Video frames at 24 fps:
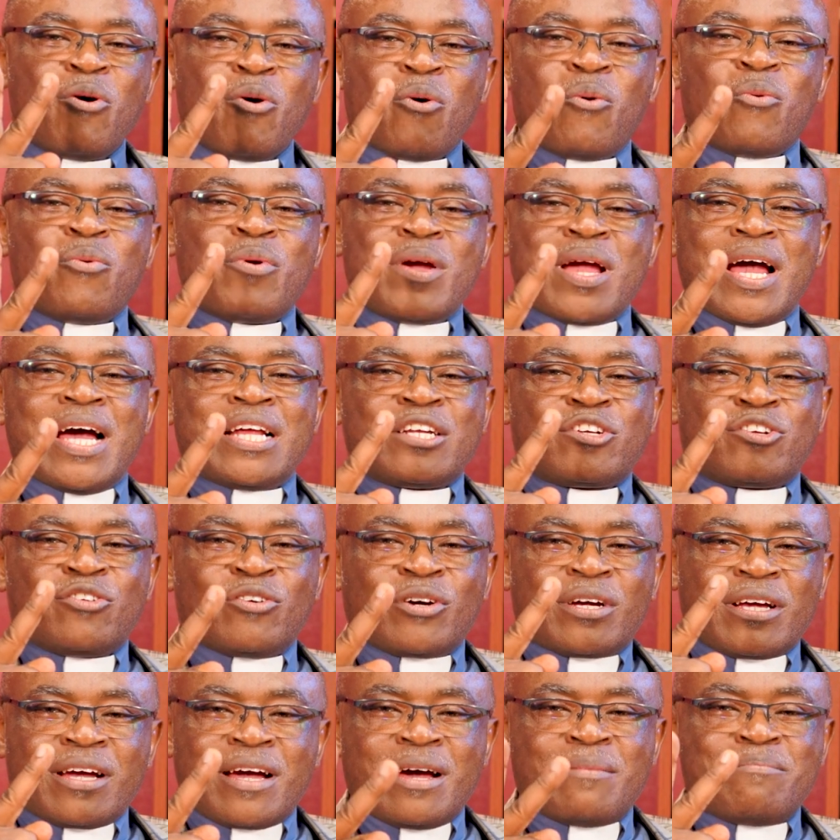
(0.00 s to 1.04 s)
we are
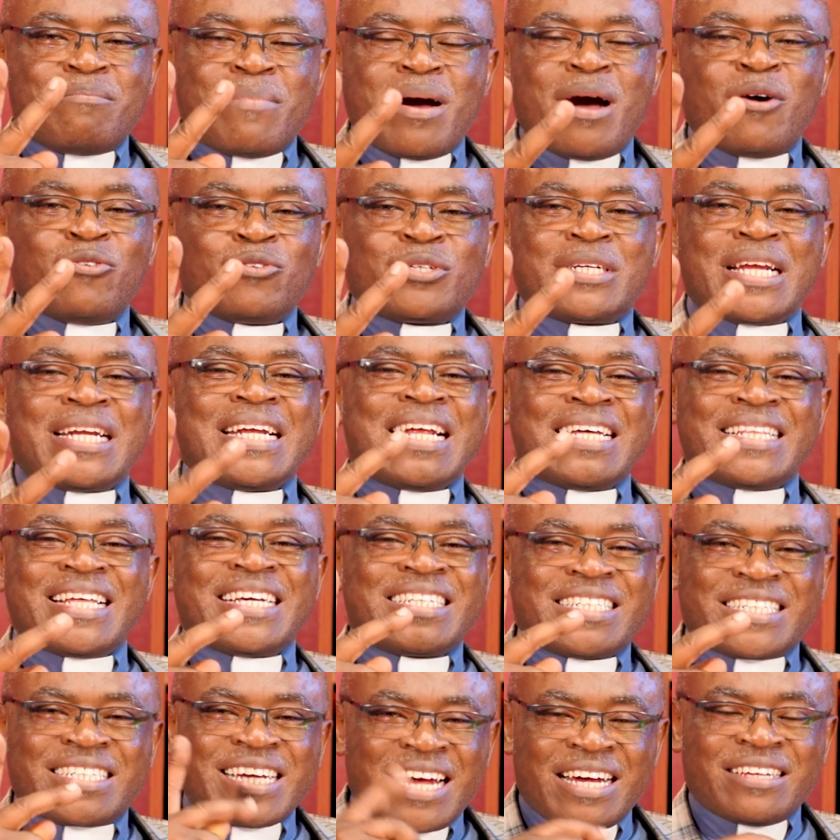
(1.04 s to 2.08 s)
talking about another
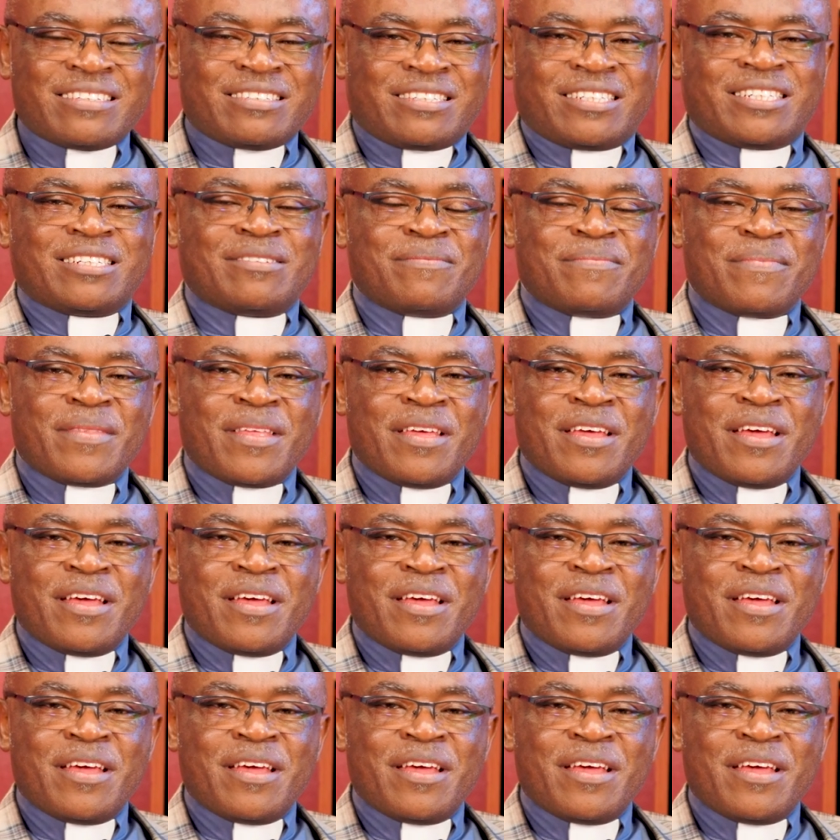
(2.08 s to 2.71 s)
chance.